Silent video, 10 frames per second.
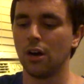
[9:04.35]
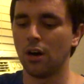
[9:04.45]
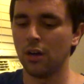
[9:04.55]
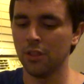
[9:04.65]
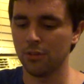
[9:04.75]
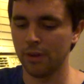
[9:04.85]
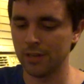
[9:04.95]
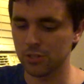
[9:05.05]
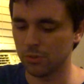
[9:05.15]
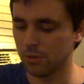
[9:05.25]
on the
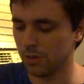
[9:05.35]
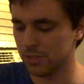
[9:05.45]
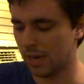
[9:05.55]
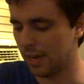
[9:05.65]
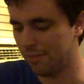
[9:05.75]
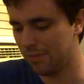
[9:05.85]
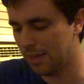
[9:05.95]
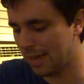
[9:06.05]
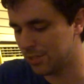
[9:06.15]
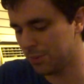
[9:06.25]
race course. I've
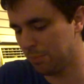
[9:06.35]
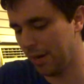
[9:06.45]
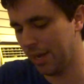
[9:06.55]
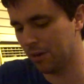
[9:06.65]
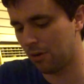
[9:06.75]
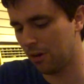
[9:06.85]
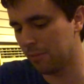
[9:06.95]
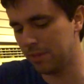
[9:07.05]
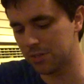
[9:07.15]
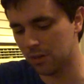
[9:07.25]
yet to break an
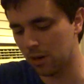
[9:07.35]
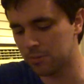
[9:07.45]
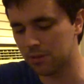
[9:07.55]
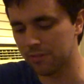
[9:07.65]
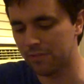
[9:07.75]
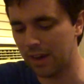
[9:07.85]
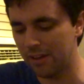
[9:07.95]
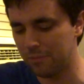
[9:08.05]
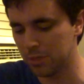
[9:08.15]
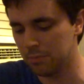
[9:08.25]
arm. These arms are
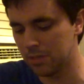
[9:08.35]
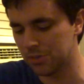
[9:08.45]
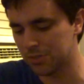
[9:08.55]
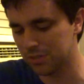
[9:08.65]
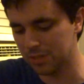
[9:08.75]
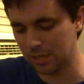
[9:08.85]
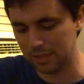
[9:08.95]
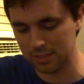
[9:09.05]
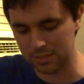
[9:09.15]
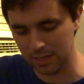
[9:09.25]
five millimeters thick.
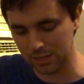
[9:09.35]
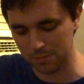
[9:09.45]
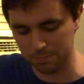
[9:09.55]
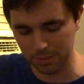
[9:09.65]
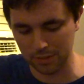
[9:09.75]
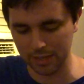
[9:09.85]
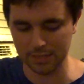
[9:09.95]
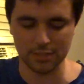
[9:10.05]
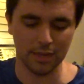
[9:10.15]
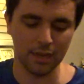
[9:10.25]
This thing is built like
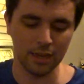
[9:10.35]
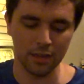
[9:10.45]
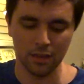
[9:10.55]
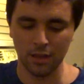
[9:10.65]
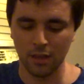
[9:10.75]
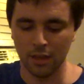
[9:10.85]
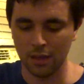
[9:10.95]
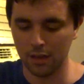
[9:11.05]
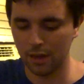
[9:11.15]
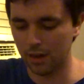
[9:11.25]
a tank.
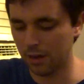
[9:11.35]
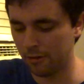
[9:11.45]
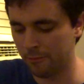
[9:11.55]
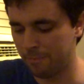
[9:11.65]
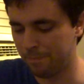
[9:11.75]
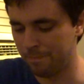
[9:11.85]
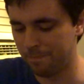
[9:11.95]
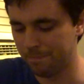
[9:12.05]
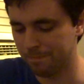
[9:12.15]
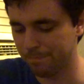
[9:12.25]
Um,
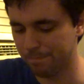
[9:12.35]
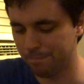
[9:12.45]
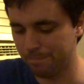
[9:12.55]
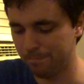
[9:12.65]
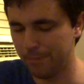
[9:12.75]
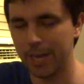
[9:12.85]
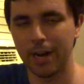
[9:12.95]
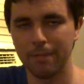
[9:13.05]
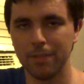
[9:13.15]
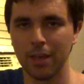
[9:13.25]

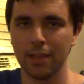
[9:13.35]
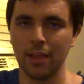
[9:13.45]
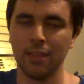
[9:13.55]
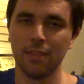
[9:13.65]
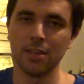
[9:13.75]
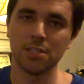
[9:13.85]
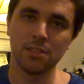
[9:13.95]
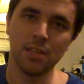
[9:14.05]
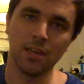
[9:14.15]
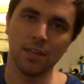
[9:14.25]
yeah, the, like this
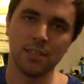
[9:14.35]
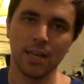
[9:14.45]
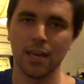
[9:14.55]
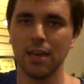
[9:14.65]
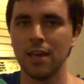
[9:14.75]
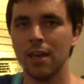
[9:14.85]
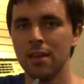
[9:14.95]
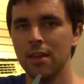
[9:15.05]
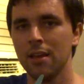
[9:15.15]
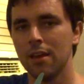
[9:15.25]
thing could take a hit
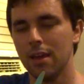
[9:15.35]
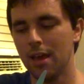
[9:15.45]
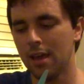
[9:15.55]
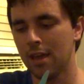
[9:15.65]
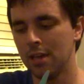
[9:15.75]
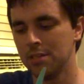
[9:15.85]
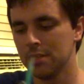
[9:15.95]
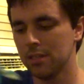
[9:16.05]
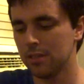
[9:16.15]
and